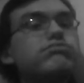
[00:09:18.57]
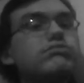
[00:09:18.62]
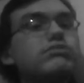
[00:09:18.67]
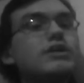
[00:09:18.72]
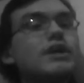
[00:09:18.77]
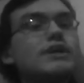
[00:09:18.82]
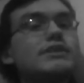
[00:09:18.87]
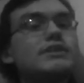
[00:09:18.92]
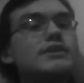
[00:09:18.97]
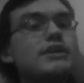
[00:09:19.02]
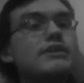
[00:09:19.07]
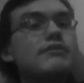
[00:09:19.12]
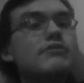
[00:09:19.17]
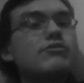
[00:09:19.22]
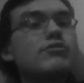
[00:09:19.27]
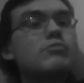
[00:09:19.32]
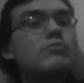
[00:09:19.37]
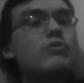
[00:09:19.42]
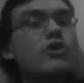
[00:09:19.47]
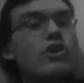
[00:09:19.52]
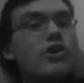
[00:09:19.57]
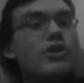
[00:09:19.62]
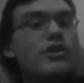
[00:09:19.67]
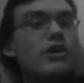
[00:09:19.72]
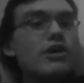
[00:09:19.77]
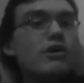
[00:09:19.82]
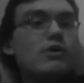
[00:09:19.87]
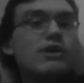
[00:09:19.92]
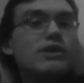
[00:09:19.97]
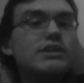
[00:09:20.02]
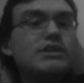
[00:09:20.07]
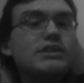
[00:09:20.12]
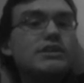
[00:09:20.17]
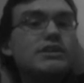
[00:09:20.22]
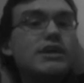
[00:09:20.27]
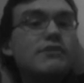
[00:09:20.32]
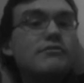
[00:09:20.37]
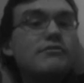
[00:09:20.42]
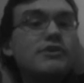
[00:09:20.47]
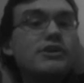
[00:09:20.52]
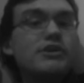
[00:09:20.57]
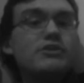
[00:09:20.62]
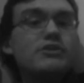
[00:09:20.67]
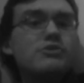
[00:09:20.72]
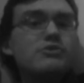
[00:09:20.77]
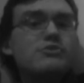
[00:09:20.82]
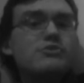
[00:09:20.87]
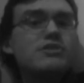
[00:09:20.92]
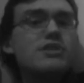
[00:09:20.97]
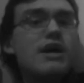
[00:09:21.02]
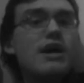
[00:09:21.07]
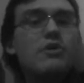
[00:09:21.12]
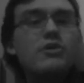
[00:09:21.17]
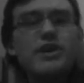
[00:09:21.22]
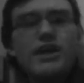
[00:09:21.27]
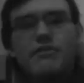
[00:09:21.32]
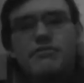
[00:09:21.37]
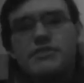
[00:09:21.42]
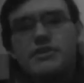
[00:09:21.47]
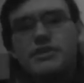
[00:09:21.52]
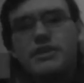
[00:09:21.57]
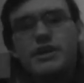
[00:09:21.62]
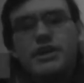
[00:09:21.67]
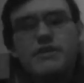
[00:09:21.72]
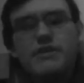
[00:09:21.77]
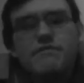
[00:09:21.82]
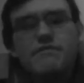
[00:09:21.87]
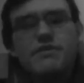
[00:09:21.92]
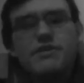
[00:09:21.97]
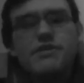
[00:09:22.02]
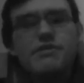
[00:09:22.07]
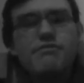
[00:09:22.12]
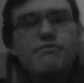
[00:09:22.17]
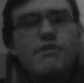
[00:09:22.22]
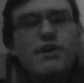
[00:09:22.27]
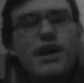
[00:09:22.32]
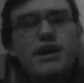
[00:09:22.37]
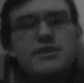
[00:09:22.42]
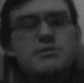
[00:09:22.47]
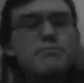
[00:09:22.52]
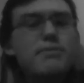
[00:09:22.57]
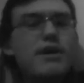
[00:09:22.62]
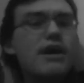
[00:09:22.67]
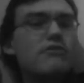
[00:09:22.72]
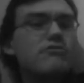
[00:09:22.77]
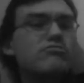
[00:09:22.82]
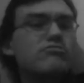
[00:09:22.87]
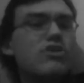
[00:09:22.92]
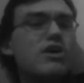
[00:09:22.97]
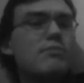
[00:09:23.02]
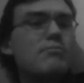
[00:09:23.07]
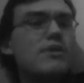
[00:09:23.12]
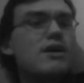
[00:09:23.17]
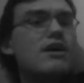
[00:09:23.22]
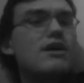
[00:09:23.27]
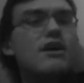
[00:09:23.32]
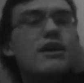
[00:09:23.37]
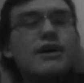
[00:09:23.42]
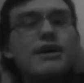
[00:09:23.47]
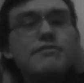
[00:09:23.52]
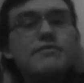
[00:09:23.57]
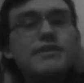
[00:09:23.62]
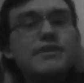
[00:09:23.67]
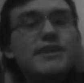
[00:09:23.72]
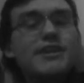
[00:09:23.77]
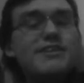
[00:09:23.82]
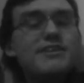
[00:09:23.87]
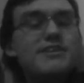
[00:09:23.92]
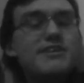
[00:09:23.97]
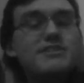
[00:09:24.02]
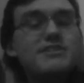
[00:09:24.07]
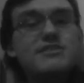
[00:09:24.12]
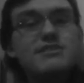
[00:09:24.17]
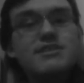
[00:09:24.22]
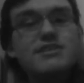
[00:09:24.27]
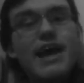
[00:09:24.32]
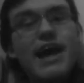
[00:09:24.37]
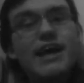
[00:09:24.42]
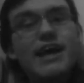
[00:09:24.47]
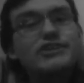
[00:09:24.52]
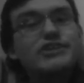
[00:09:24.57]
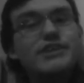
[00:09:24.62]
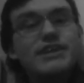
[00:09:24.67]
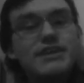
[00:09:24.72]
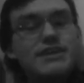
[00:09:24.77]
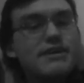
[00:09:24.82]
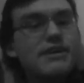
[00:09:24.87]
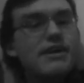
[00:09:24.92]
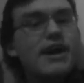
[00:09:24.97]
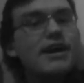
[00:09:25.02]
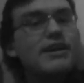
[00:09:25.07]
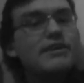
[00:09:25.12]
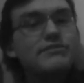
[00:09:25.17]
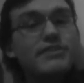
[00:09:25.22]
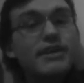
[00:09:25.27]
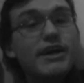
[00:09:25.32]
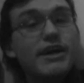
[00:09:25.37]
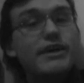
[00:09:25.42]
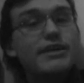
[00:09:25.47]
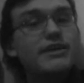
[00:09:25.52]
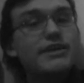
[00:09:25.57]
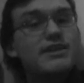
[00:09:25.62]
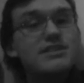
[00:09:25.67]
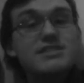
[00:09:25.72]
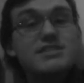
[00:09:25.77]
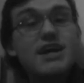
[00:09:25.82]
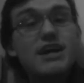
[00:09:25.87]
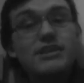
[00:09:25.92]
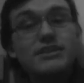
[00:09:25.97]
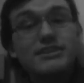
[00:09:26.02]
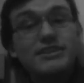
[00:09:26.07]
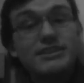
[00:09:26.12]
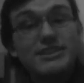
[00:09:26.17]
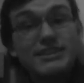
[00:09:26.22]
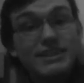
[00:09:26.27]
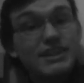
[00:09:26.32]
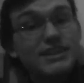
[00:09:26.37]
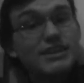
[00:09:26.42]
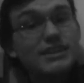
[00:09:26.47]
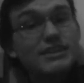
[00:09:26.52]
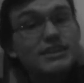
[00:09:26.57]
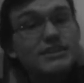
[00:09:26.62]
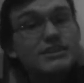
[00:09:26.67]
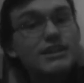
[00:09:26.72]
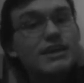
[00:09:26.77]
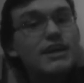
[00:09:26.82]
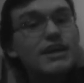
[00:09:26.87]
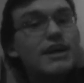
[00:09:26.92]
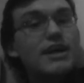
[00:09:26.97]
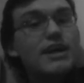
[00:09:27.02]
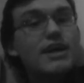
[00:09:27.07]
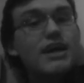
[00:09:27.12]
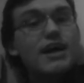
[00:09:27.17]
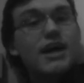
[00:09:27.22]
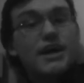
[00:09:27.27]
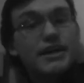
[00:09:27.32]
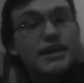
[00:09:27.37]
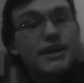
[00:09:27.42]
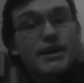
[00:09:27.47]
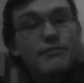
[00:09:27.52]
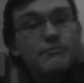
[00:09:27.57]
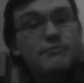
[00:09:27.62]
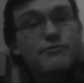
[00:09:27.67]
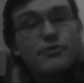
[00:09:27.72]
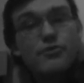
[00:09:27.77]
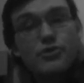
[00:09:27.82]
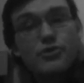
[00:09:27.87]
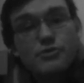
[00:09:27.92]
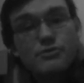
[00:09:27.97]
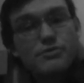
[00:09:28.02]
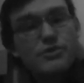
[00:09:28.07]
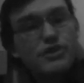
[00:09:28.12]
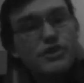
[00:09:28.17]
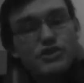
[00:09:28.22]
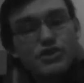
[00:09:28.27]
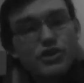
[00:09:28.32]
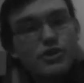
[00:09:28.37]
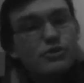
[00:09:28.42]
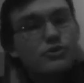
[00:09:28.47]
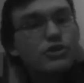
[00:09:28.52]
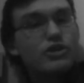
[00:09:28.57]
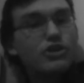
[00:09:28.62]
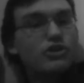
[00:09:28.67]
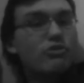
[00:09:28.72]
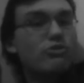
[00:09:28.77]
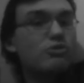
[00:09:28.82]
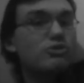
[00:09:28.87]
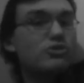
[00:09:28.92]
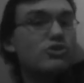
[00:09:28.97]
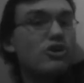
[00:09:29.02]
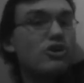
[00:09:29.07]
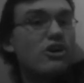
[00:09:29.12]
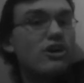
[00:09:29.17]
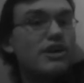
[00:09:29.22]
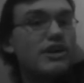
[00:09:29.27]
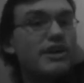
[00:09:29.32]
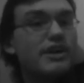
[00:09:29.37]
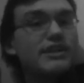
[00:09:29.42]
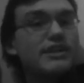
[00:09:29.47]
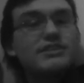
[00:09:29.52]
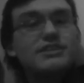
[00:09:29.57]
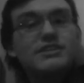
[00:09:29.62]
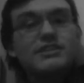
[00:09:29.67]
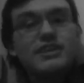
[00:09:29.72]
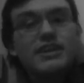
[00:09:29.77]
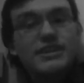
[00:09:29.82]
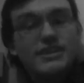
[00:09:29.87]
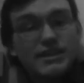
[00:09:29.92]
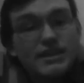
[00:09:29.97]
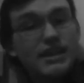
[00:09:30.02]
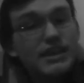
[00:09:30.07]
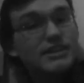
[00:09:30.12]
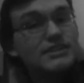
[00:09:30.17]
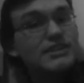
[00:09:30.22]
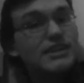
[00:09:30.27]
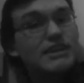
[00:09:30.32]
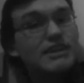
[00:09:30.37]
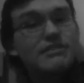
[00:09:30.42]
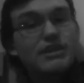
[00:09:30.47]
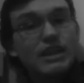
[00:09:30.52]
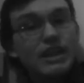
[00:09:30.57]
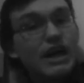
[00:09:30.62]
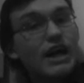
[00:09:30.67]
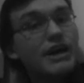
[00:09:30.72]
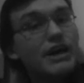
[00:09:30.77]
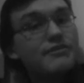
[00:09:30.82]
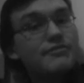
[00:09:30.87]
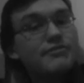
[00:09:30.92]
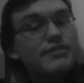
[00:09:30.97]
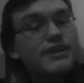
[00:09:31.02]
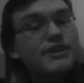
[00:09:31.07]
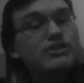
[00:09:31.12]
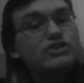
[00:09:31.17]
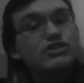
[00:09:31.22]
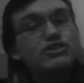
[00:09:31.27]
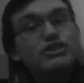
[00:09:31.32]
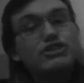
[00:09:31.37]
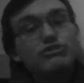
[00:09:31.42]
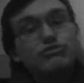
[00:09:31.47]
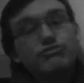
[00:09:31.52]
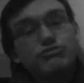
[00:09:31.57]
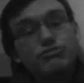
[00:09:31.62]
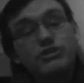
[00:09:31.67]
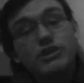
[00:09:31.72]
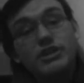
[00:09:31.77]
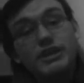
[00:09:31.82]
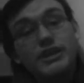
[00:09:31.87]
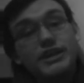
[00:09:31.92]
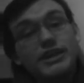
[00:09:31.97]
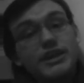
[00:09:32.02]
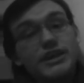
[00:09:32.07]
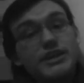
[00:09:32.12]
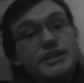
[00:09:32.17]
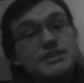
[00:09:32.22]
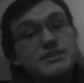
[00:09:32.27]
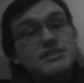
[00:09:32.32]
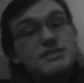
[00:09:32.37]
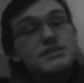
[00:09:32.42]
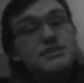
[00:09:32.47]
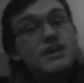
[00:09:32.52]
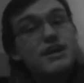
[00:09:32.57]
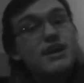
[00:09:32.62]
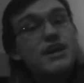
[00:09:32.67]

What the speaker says: Let's see, from all the OSs I've used, I would have to give, as a backdrop, I have to give this, actually, out of 10, a solid 6. Again, for the newer user audience, it does have a lot of features. It's really nice.